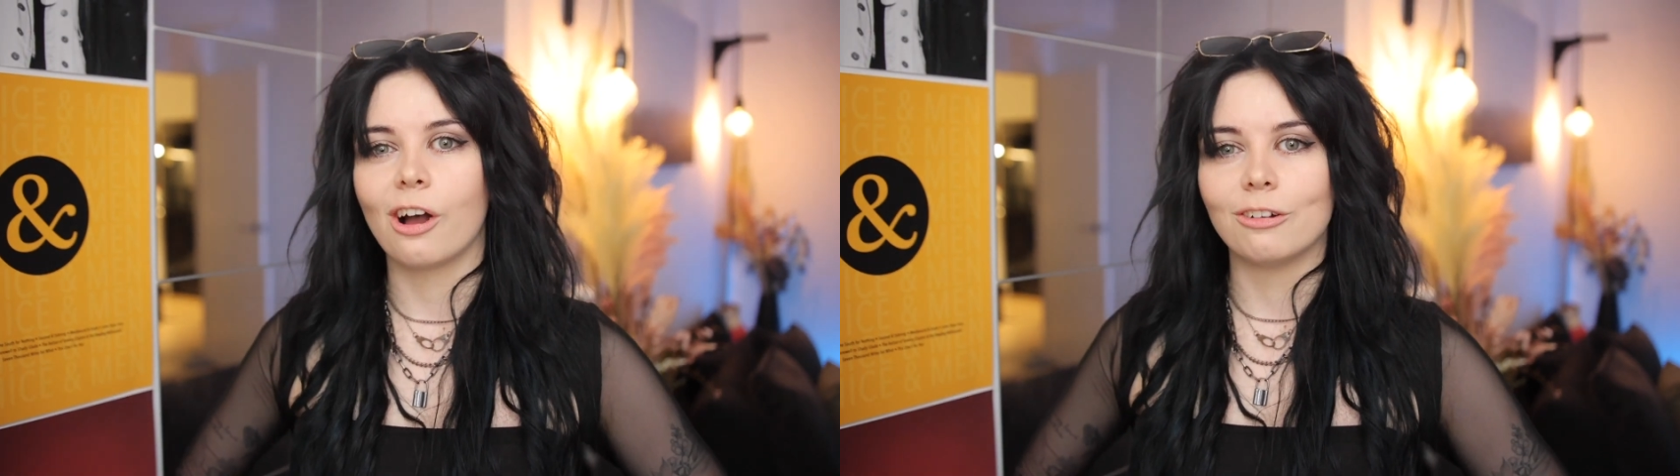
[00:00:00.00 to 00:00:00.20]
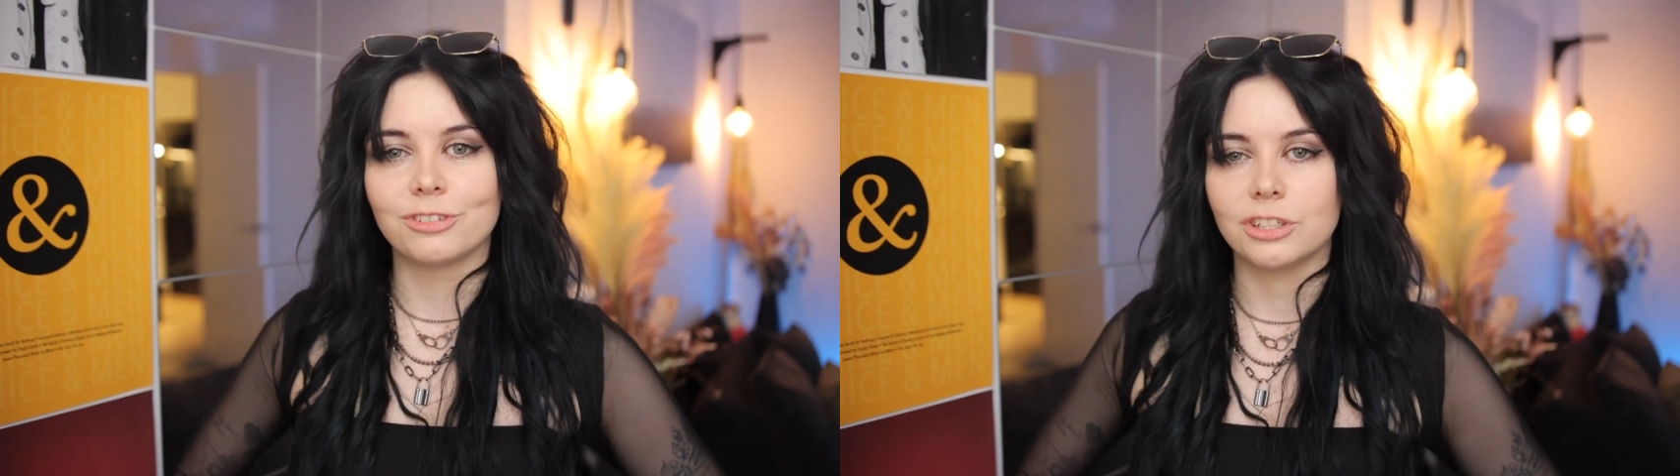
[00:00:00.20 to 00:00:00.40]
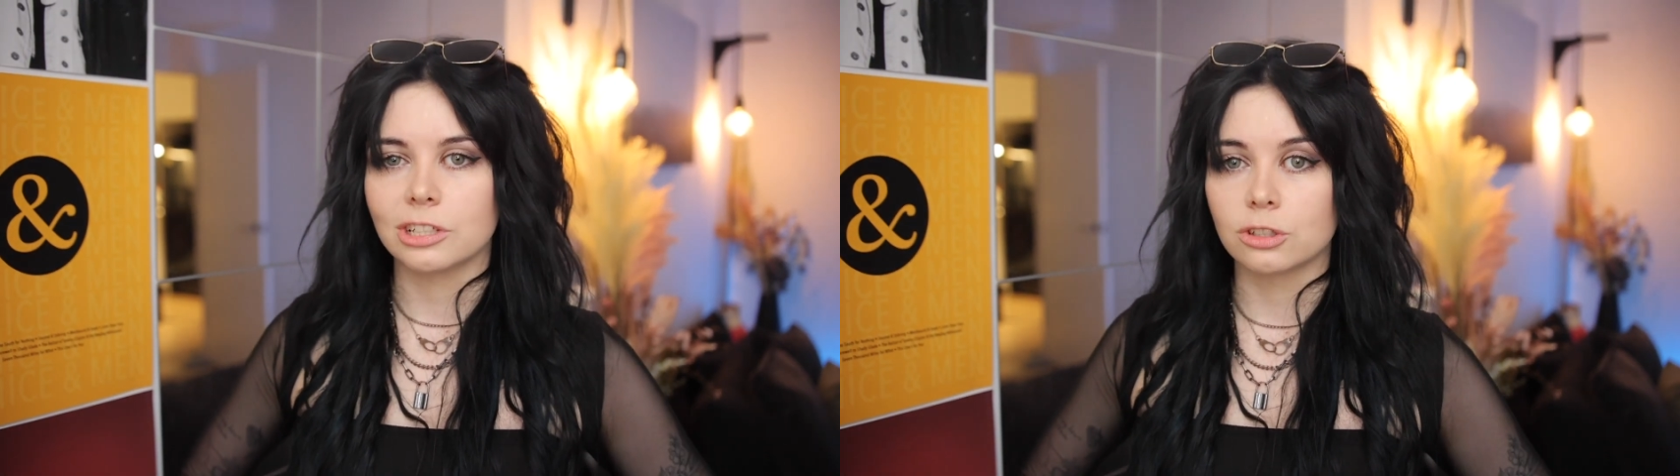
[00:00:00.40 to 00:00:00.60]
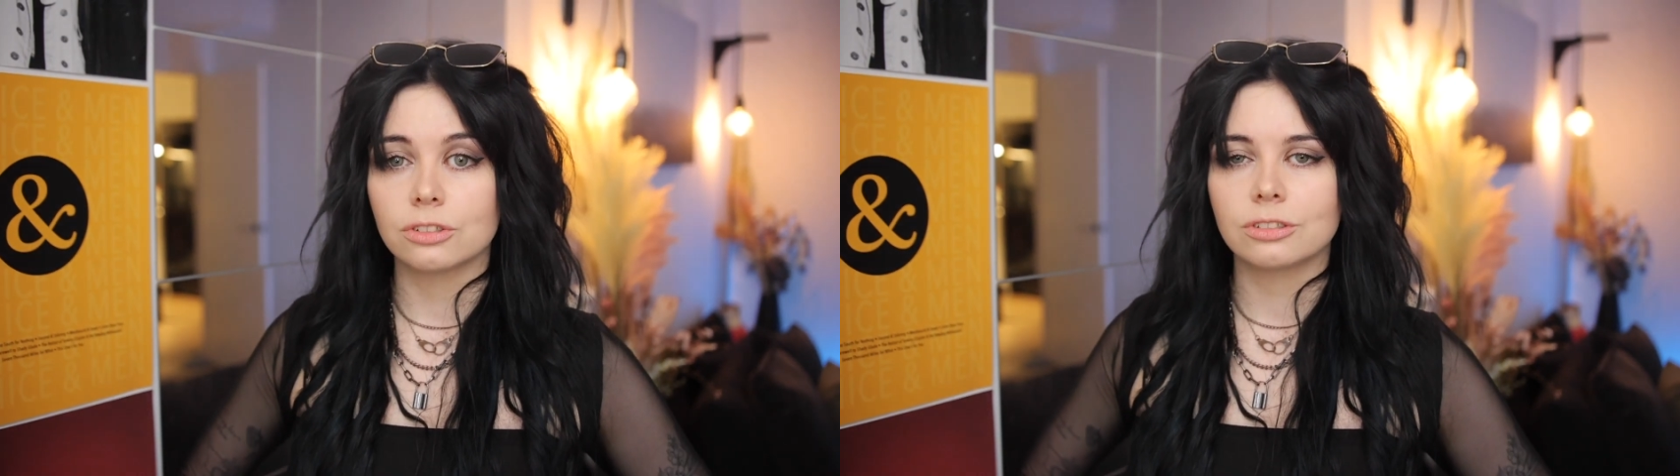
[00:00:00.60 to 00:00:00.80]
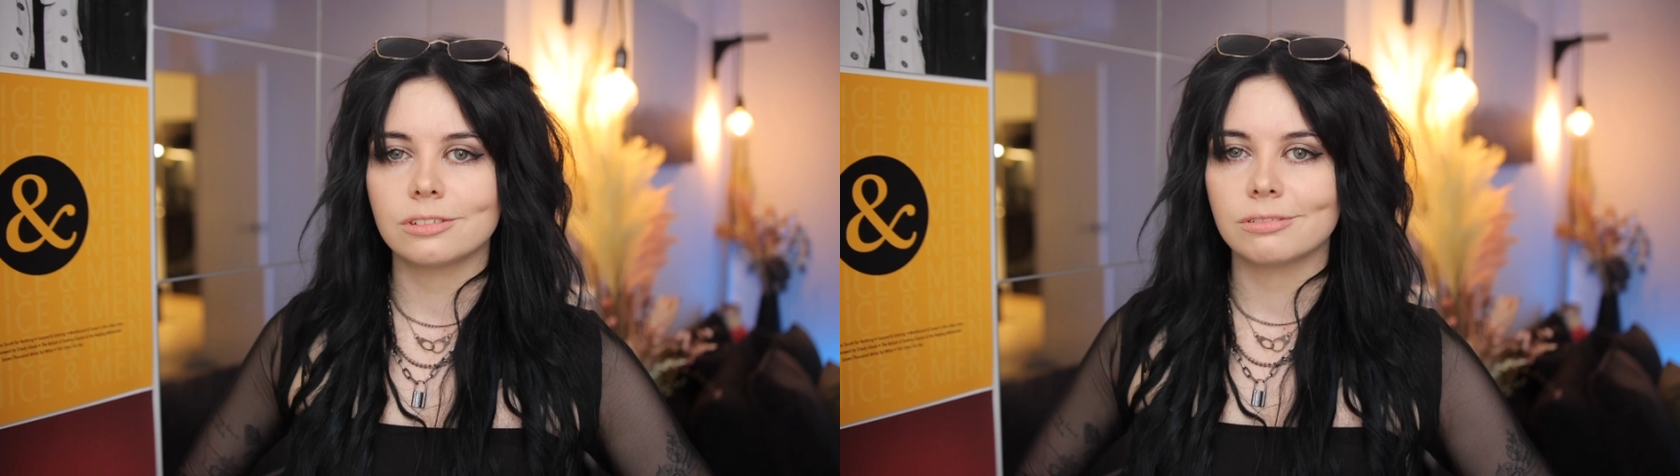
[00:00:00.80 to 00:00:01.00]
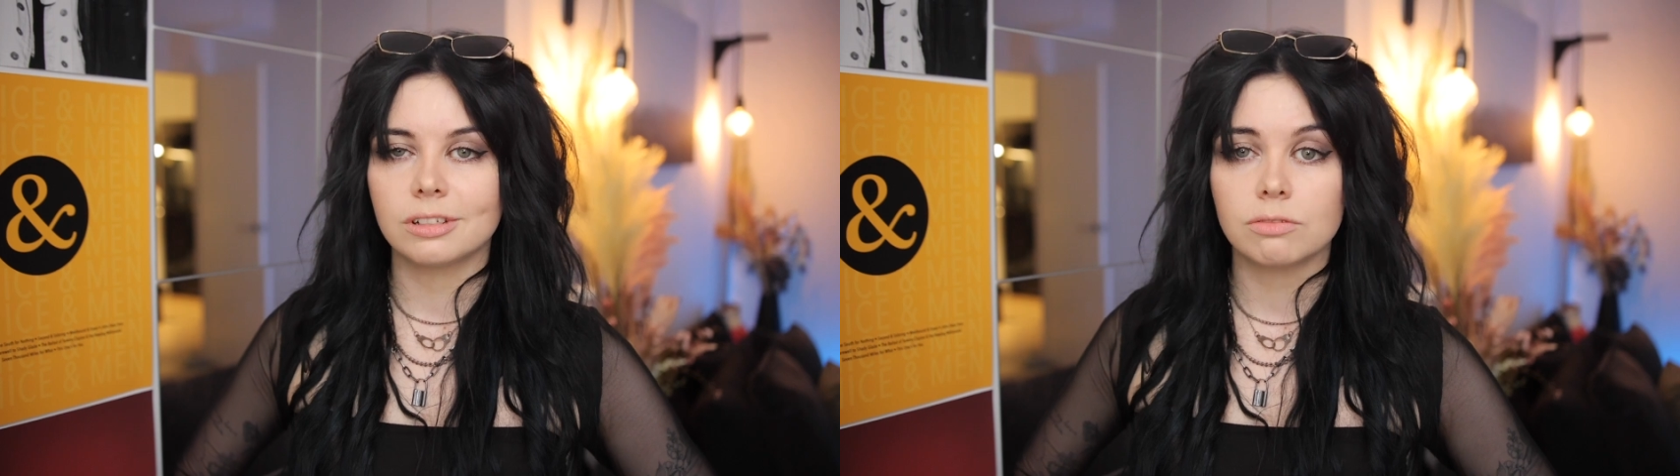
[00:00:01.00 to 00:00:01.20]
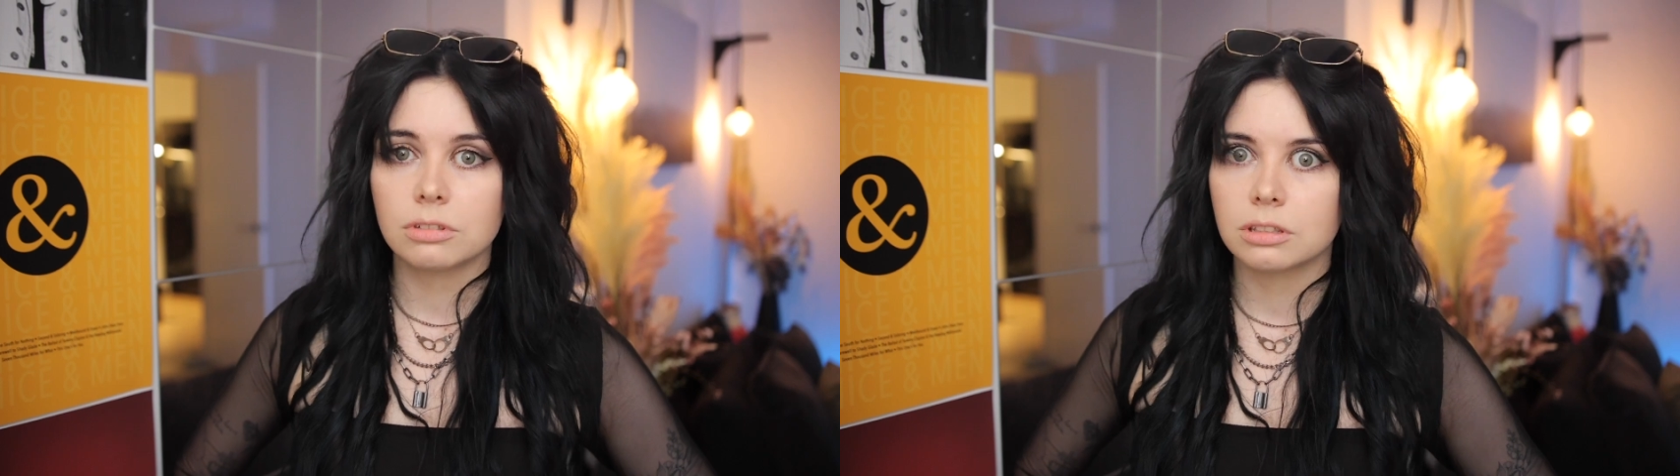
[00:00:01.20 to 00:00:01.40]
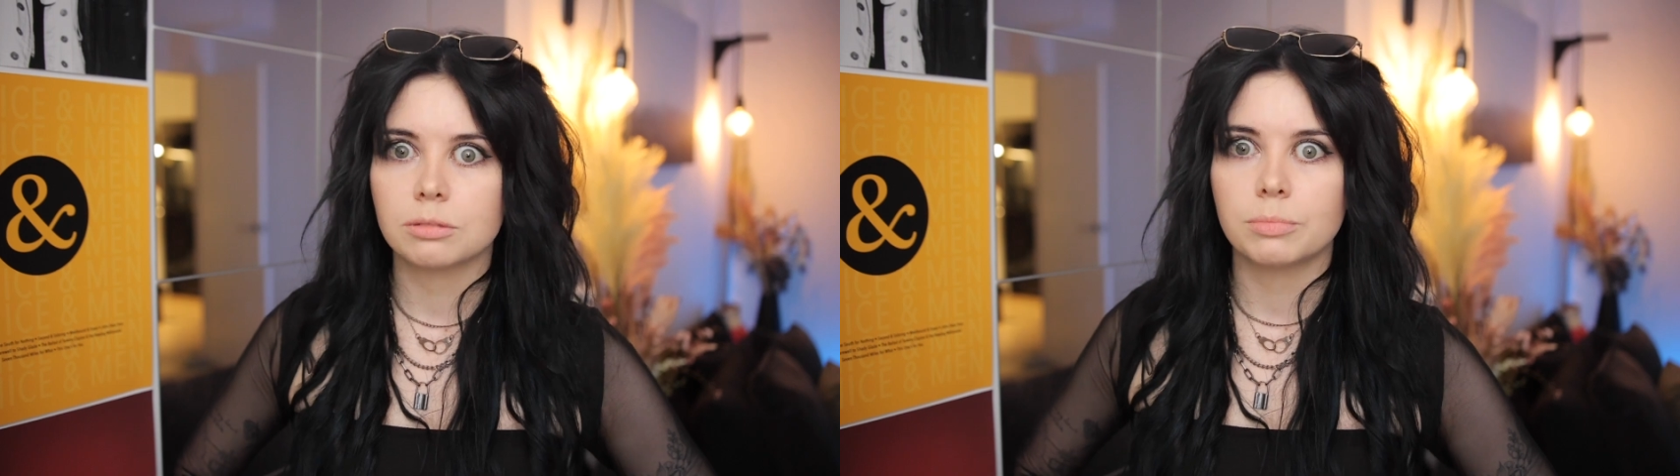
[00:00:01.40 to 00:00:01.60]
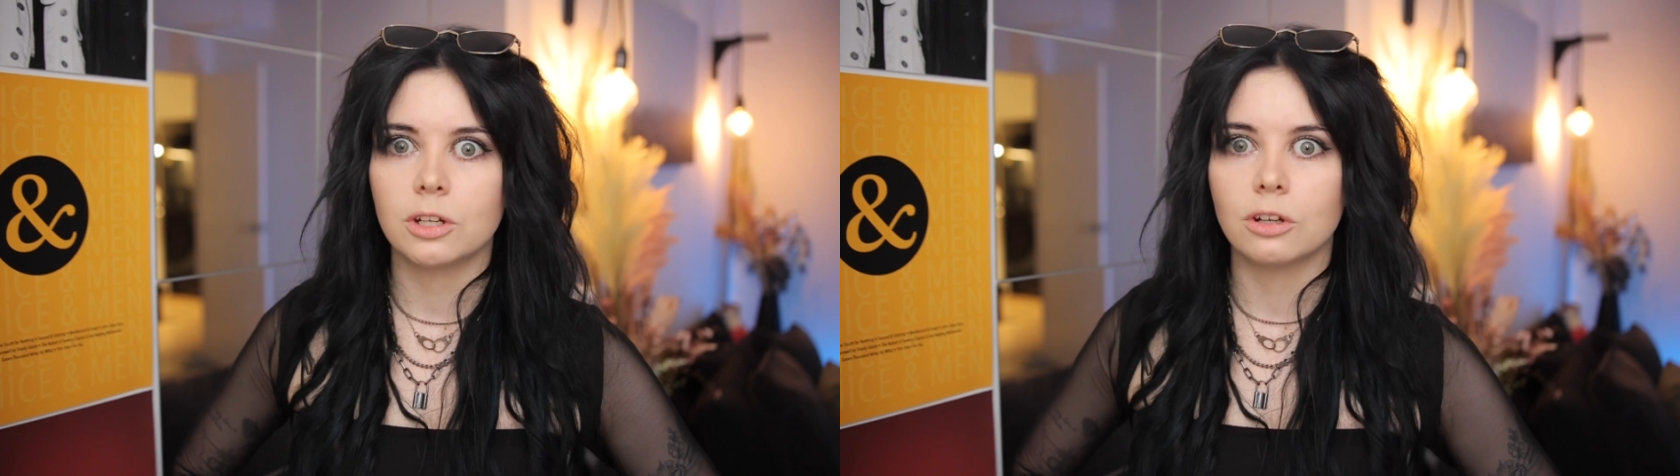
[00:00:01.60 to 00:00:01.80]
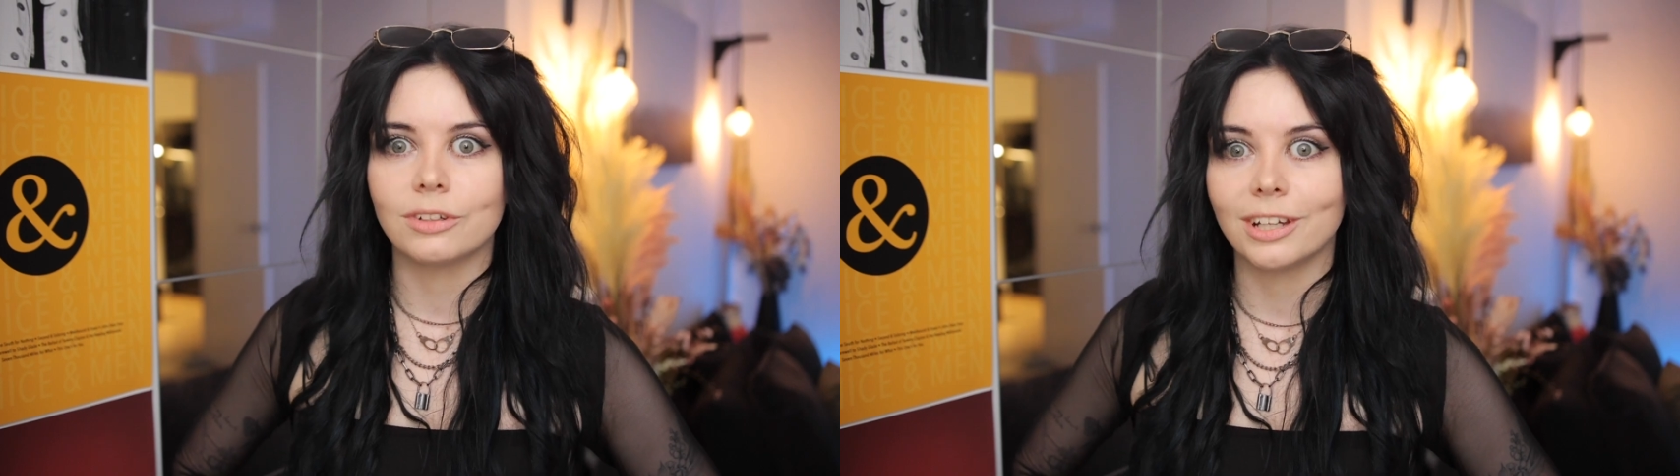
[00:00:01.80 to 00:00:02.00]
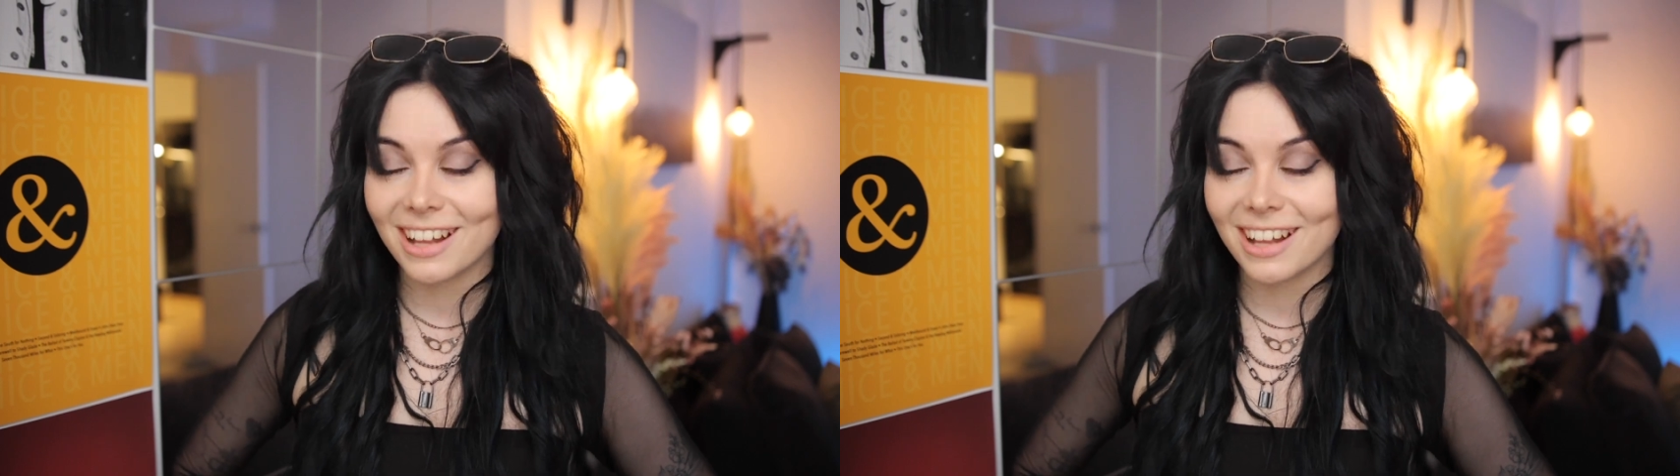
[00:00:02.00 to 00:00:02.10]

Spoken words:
of jingles just written from this POV.